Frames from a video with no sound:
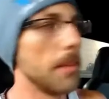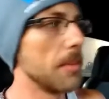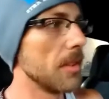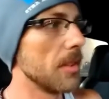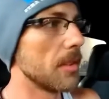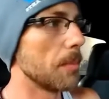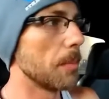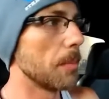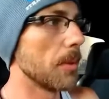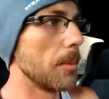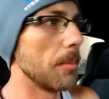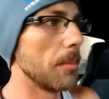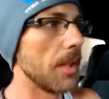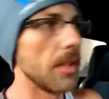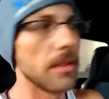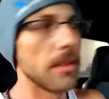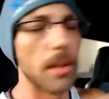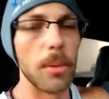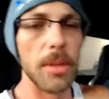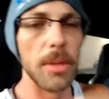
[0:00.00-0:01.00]
Discipline
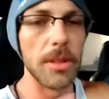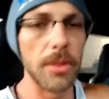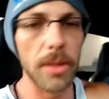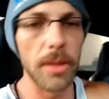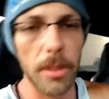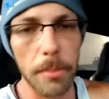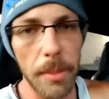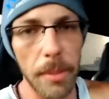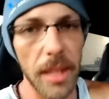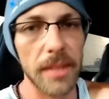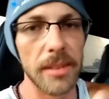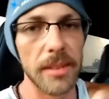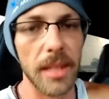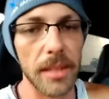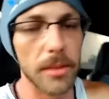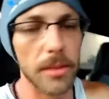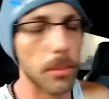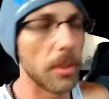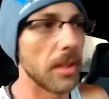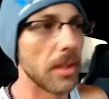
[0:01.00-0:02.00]
means always do your best, that
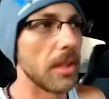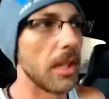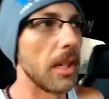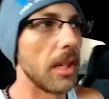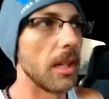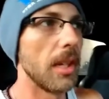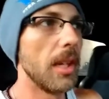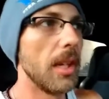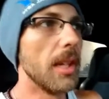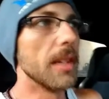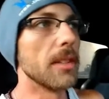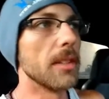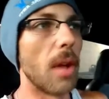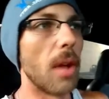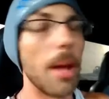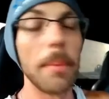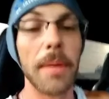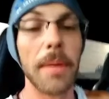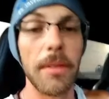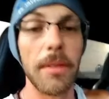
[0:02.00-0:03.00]
sort of thing. So
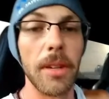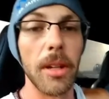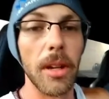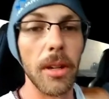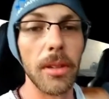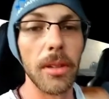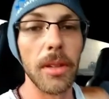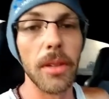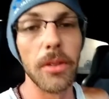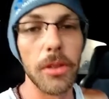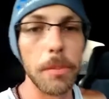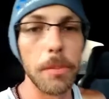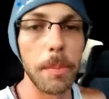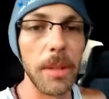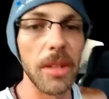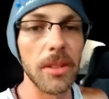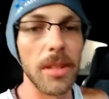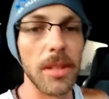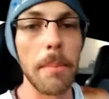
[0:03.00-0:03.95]
I'm giving her those spiels.